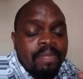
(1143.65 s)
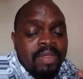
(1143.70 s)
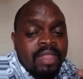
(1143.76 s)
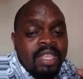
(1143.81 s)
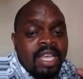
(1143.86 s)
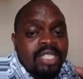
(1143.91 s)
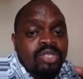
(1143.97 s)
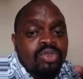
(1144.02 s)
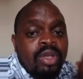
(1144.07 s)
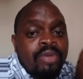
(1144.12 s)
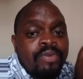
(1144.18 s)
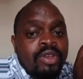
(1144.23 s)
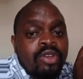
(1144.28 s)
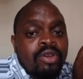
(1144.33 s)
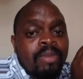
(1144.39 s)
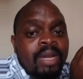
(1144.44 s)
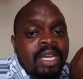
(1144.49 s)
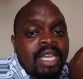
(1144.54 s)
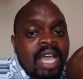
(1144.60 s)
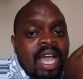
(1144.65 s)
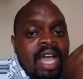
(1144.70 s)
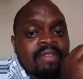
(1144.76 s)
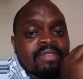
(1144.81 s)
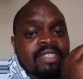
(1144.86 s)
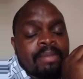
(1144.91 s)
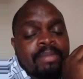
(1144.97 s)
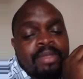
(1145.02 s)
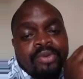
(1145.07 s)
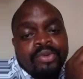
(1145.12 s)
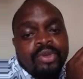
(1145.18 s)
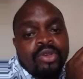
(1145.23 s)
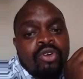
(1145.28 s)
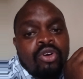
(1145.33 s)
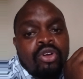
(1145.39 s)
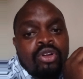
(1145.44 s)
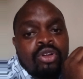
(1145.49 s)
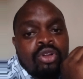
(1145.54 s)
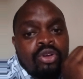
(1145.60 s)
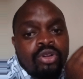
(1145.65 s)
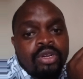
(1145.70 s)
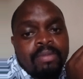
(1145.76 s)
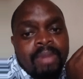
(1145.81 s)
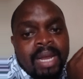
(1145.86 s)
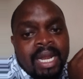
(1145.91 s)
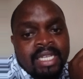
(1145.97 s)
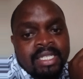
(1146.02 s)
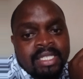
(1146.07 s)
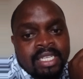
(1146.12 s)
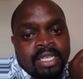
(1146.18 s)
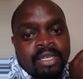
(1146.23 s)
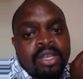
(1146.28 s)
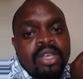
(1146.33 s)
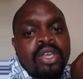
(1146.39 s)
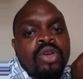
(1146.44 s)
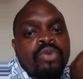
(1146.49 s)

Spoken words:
that's why we normally have something we call load balancing.